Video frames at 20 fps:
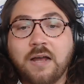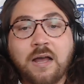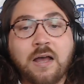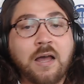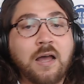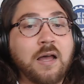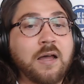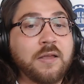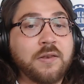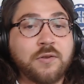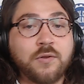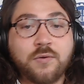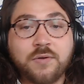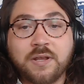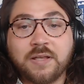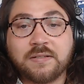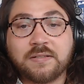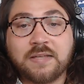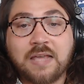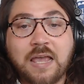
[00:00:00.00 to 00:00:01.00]
Uh,
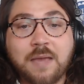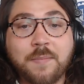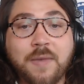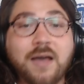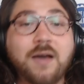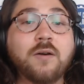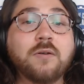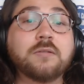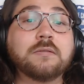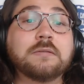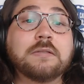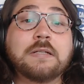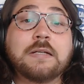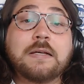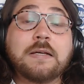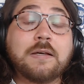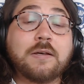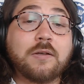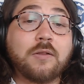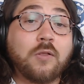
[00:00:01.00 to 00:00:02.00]
Nunes came out,
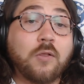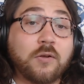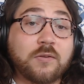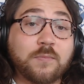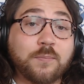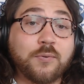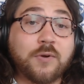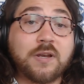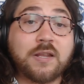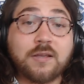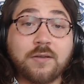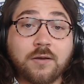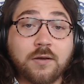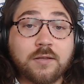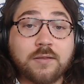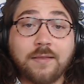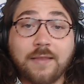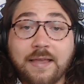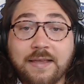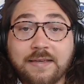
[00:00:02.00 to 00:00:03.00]
looked pretty
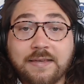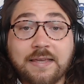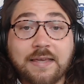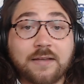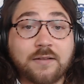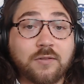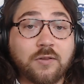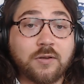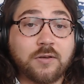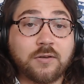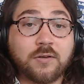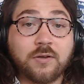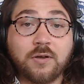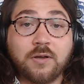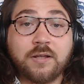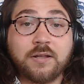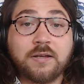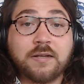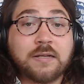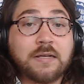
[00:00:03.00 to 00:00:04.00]
good. Leg kick looked
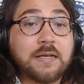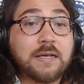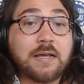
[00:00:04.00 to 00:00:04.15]
good.